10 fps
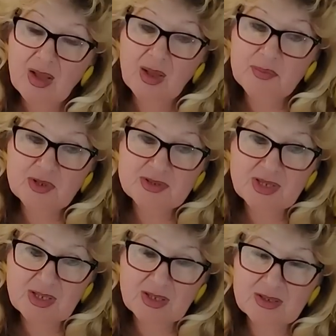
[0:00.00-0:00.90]
I'm not
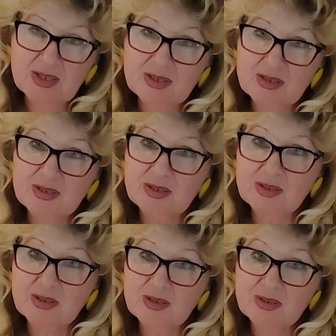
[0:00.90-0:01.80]
saying that
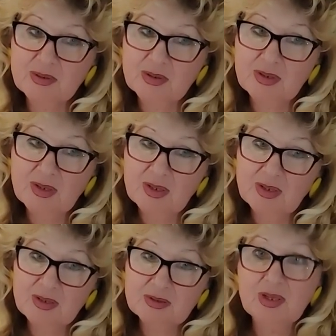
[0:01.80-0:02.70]

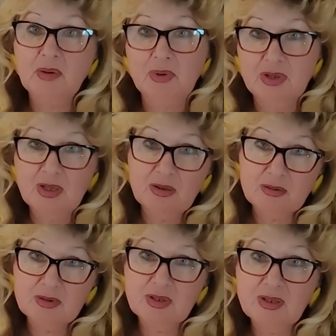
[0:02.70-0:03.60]
they were
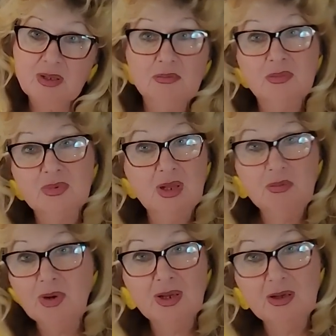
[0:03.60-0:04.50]
killed. They
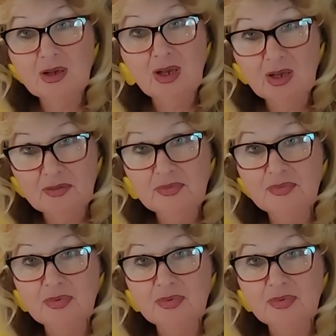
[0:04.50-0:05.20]
might have